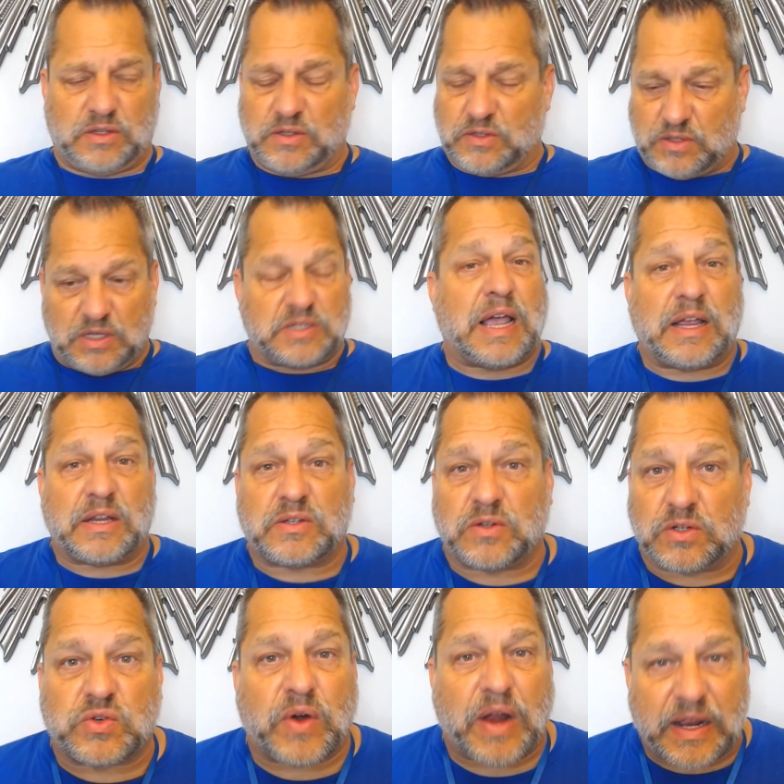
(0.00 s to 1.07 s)

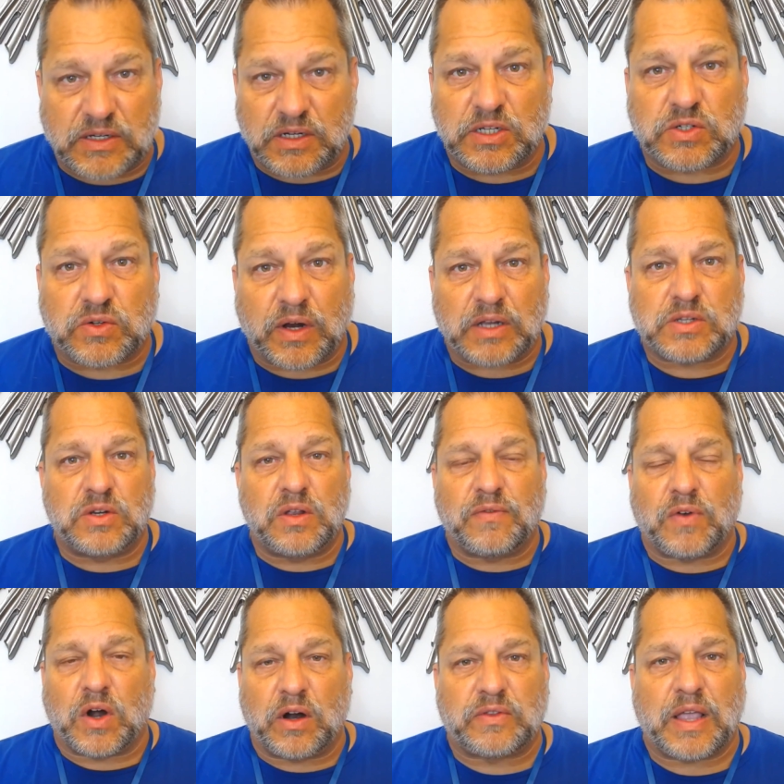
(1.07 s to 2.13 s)
disaster, tragedy strikes, and you have a
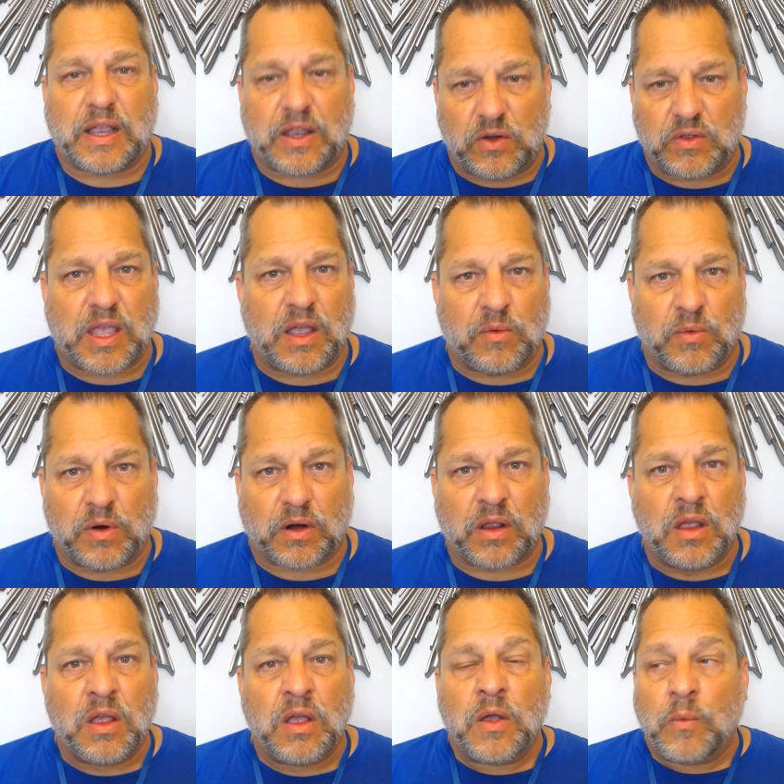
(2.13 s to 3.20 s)
heart attack and you can't work.
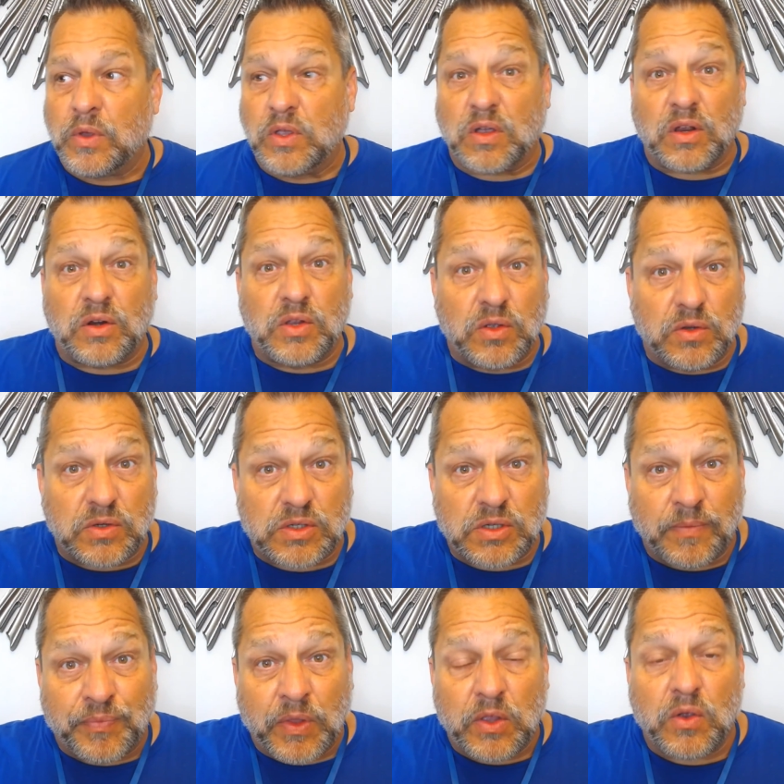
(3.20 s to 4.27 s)
Well, you can use
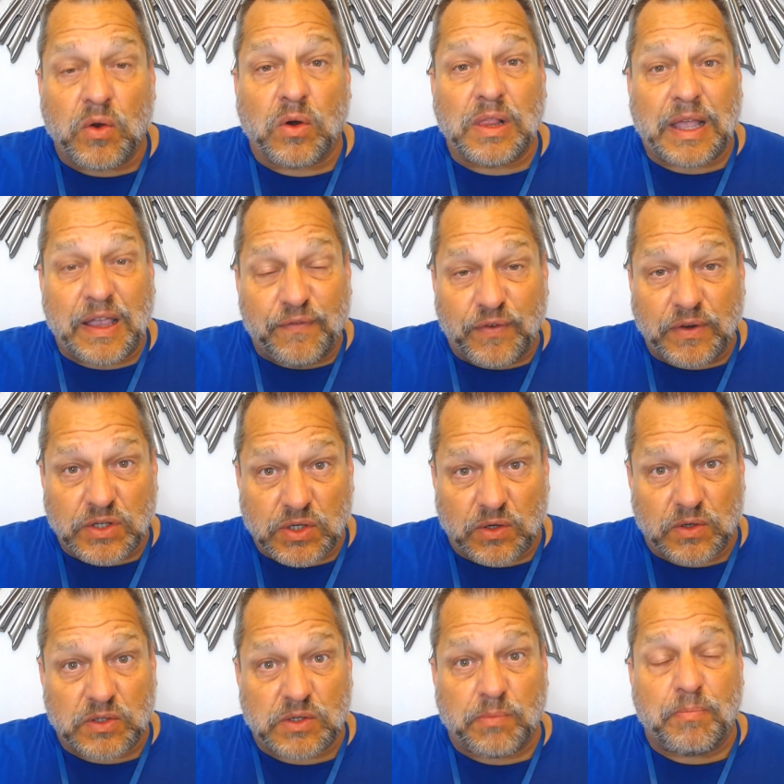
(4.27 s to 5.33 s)
your life
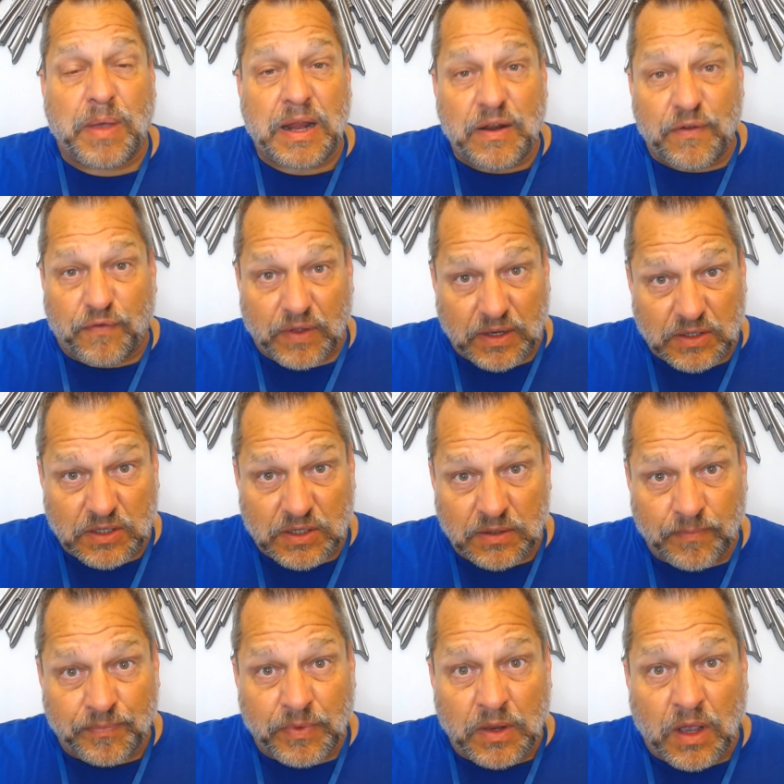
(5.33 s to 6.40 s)
insurance benefits,
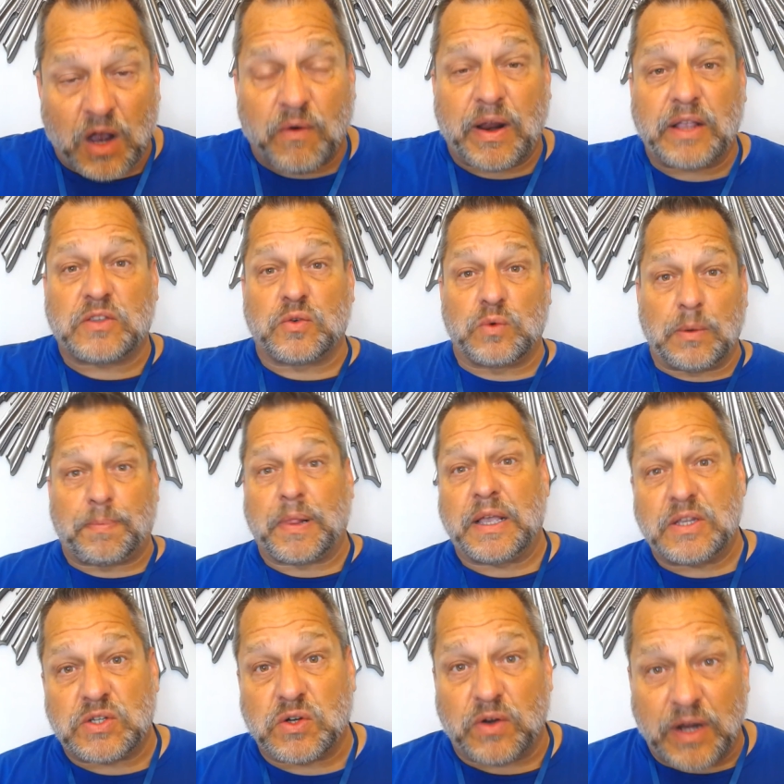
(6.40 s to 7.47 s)
all right, to
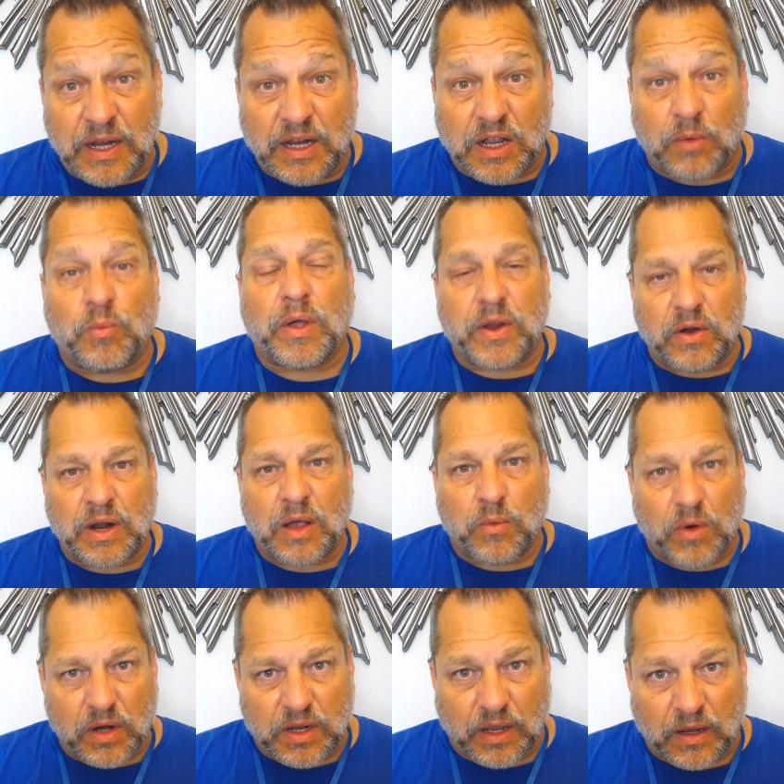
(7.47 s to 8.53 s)
replace your income while you're not
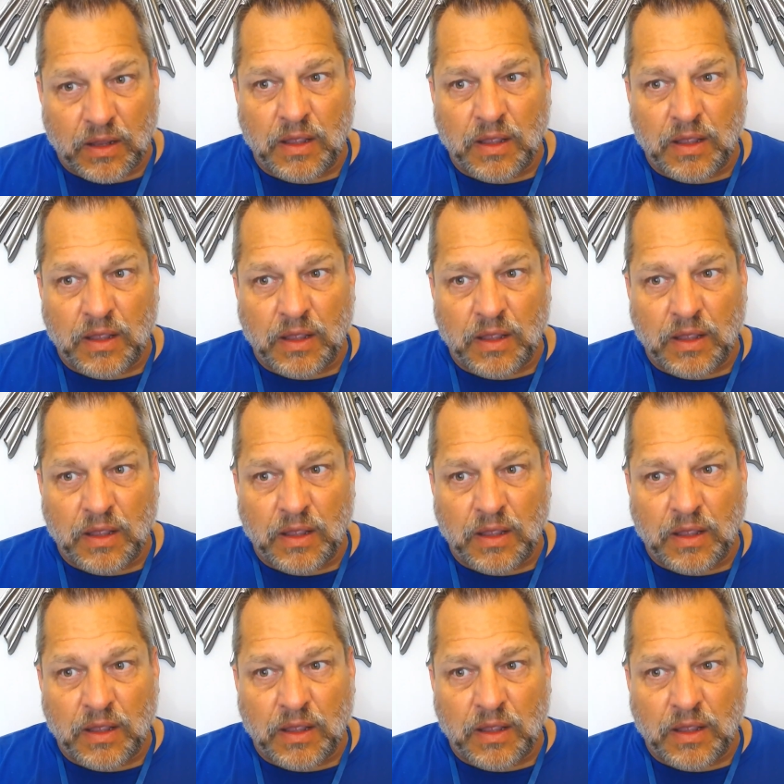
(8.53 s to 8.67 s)
working.